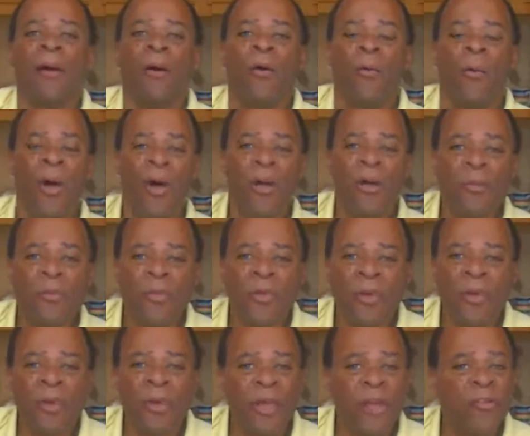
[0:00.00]
welcome
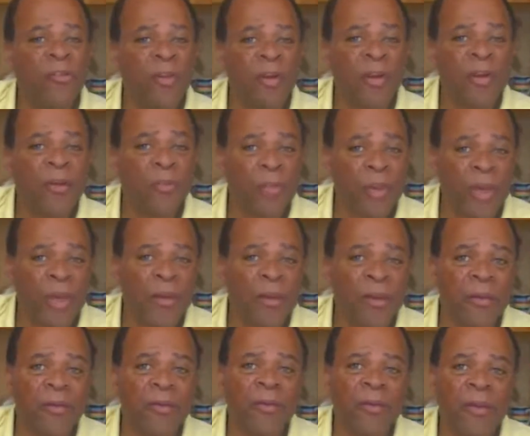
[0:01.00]
to Kitchen
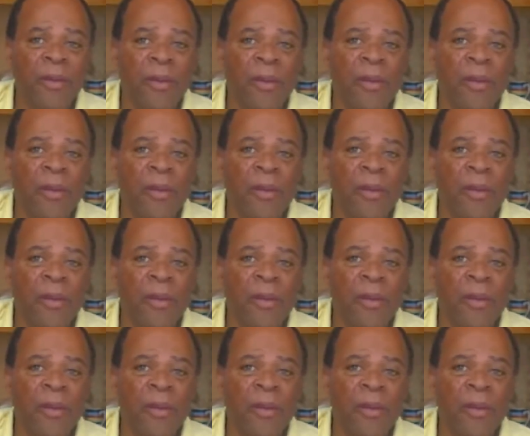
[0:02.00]
Independence.